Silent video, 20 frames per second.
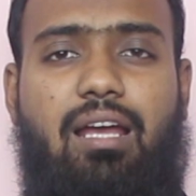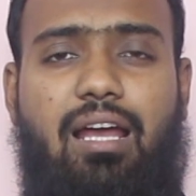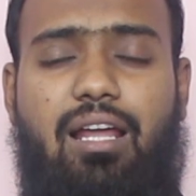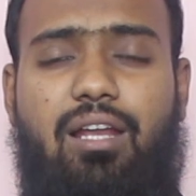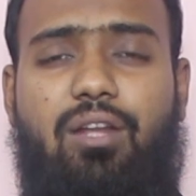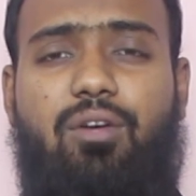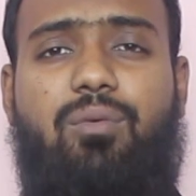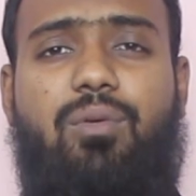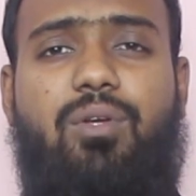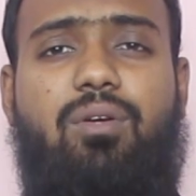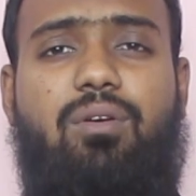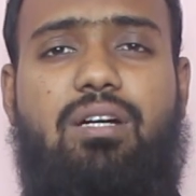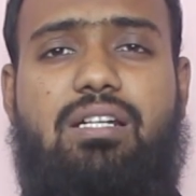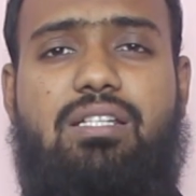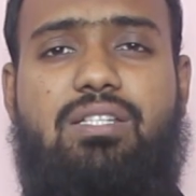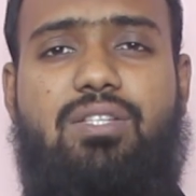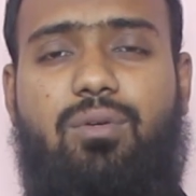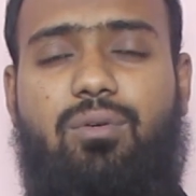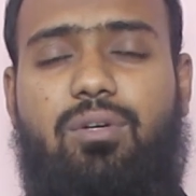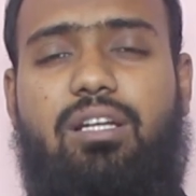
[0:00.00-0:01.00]
Hello
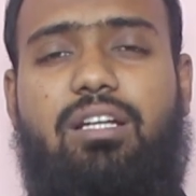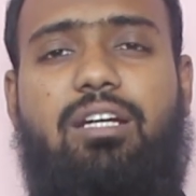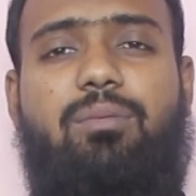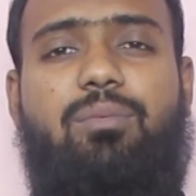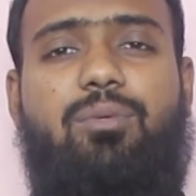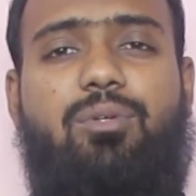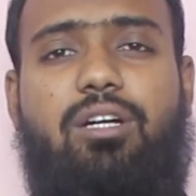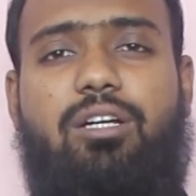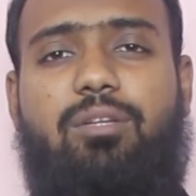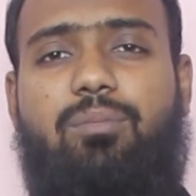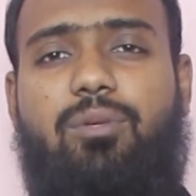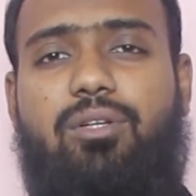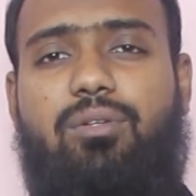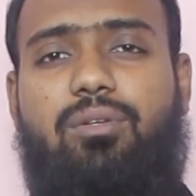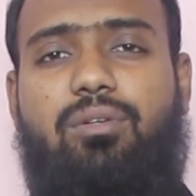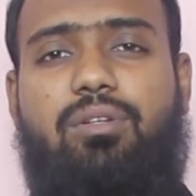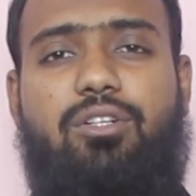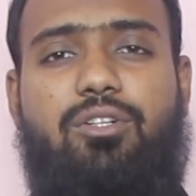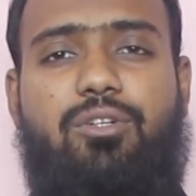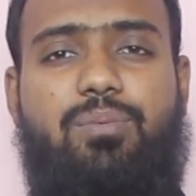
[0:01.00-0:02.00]
viewers, welcome to
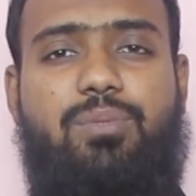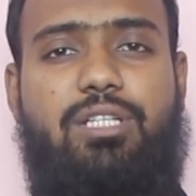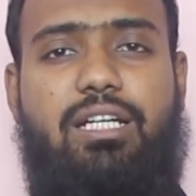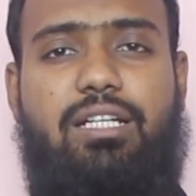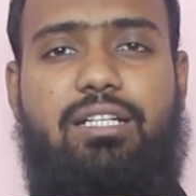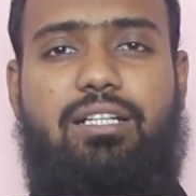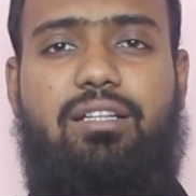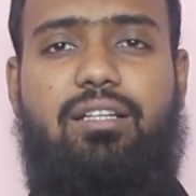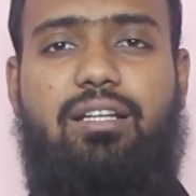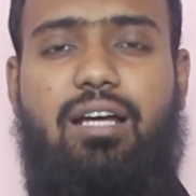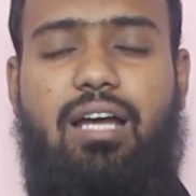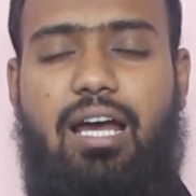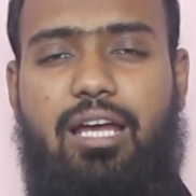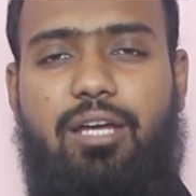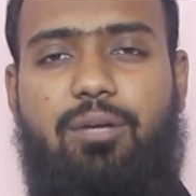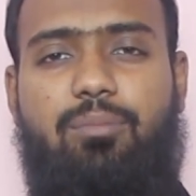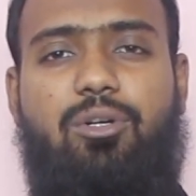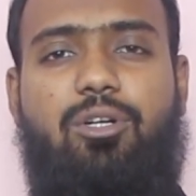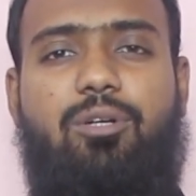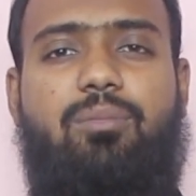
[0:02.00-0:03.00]
Earthbondhon YouTube channel.
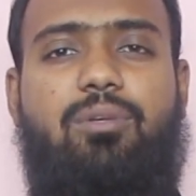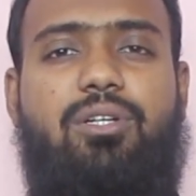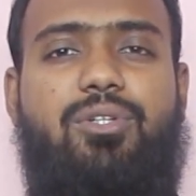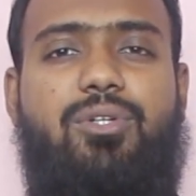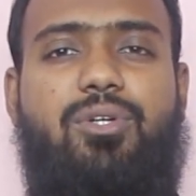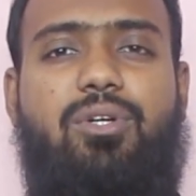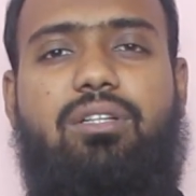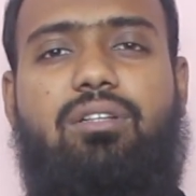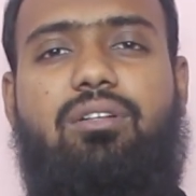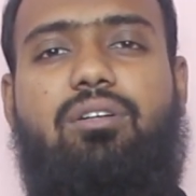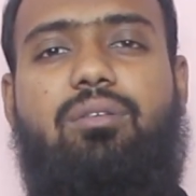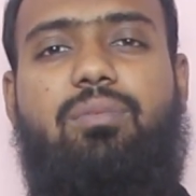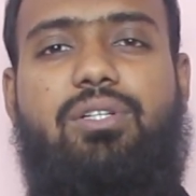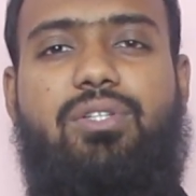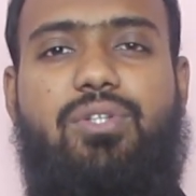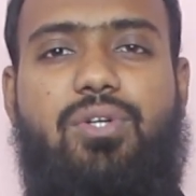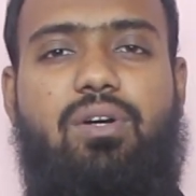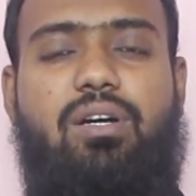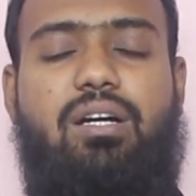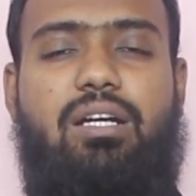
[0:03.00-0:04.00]
I am Mohammad
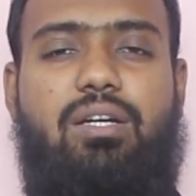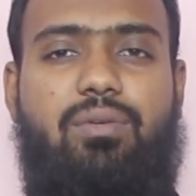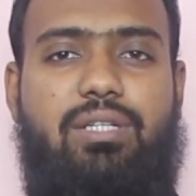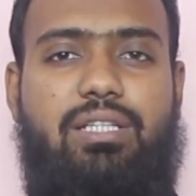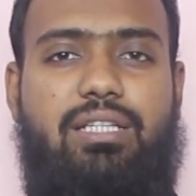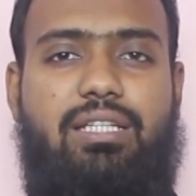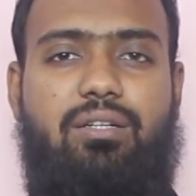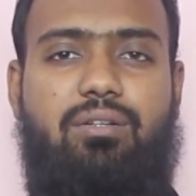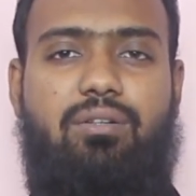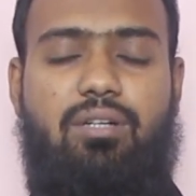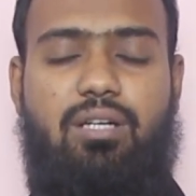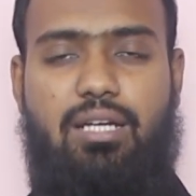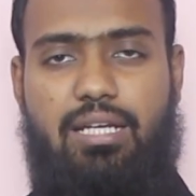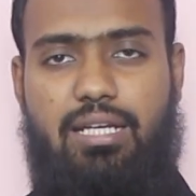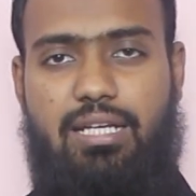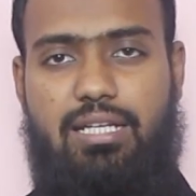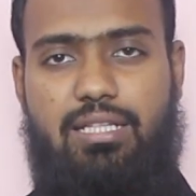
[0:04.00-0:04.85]
Rahman Sohag with you.